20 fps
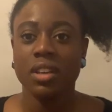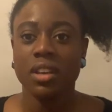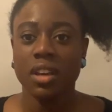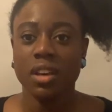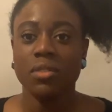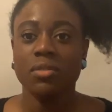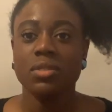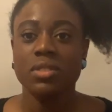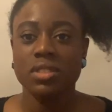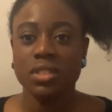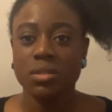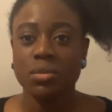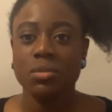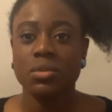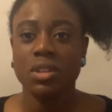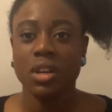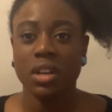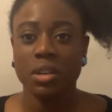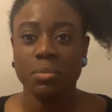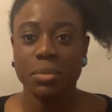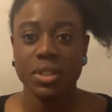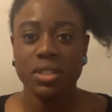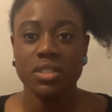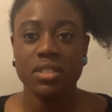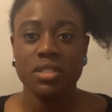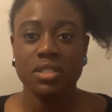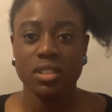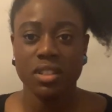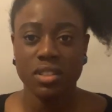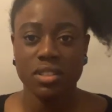Every single time I
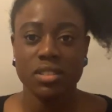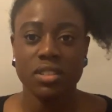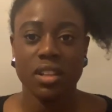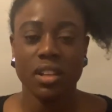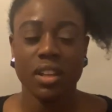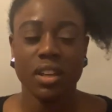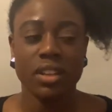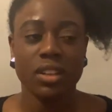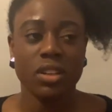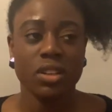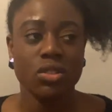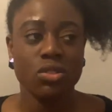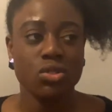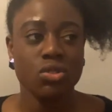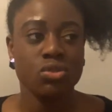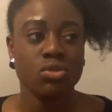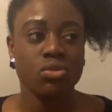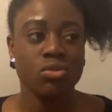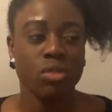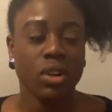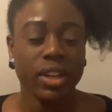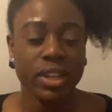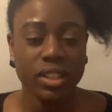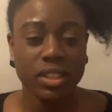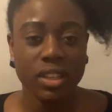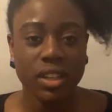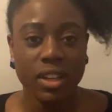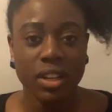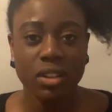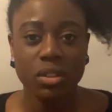decide to like try and
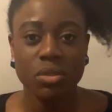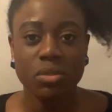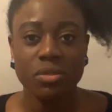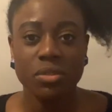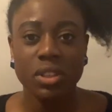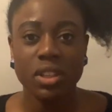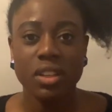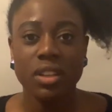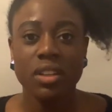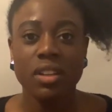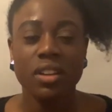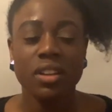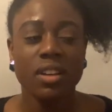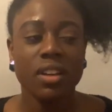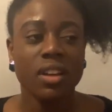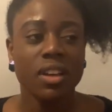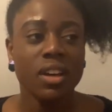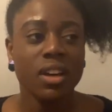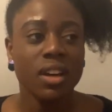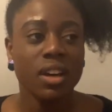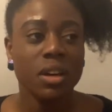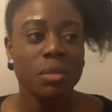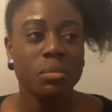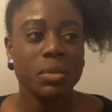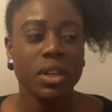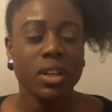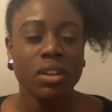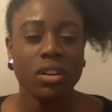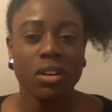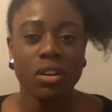eat healthy, I'm
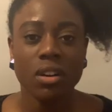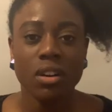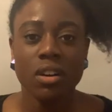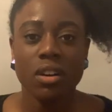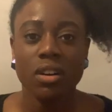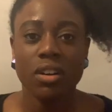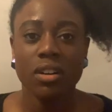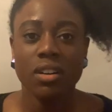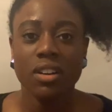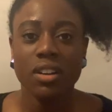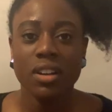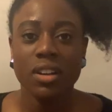like, oh,